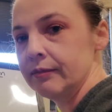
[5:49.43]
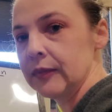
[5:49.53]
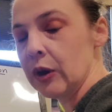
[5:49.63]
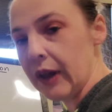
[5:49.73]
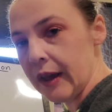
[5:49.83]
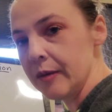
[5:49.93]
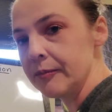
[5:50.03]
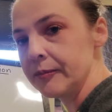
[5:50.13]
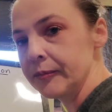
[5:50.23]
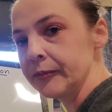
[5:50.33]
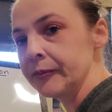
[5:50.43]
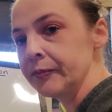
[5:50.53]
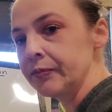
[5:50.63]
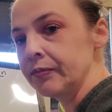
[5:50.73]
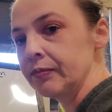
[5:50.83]
Okay,
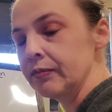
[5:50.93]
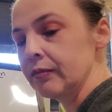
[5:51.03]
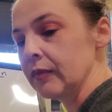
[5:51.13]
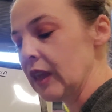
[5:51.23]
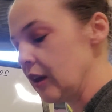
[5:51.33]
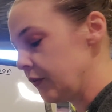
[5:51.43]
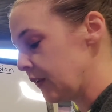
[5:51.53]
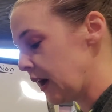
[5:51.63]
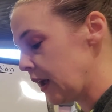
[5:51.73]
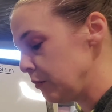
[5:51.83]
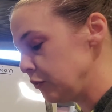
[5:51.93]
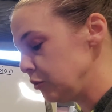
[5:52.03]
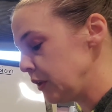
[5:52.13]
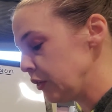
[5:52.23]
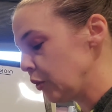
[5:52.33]
if I'm
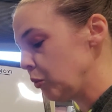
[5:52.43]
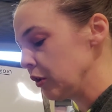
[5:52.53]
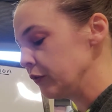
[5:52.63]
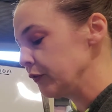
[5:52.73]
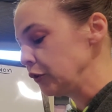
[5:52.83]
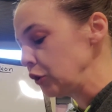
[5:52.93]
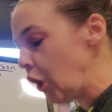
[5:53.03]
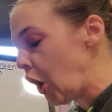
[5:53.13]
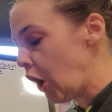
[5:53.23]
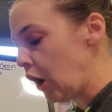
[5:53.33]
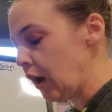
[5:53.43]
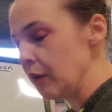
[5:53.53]
doing the word for law,